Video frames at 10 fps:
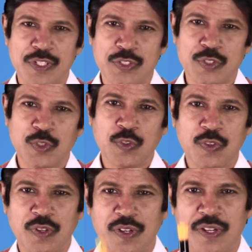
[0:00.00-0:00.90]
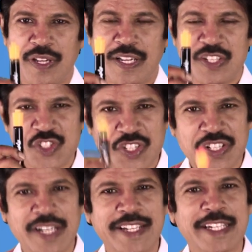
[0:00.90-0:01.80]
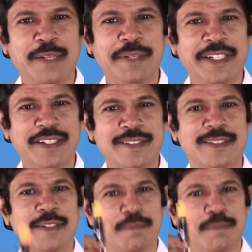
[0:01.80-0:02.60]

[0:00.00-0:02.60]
So general inhibitors,